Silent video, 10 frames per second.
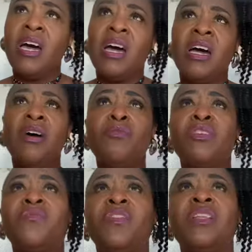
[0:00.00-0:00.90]
I
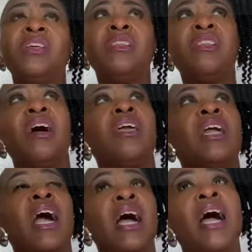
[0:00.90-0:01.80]
was feeling like
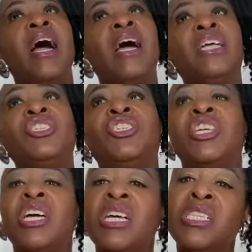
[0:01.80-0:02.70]
I
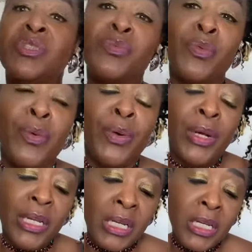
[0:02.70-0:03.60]
just
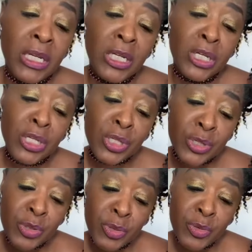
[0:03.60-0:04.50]
wanted
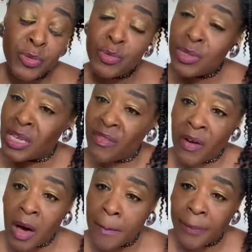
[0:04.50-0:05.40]
to give
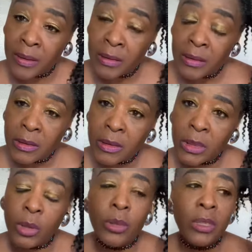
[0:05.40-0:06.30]
up. You
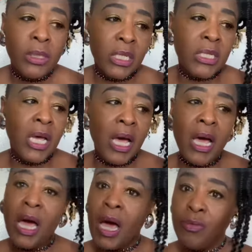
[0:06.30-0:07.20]
know, that's how
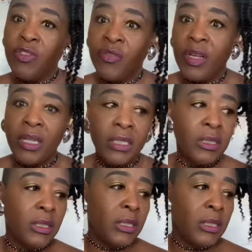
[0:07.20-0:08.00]
I was feeling.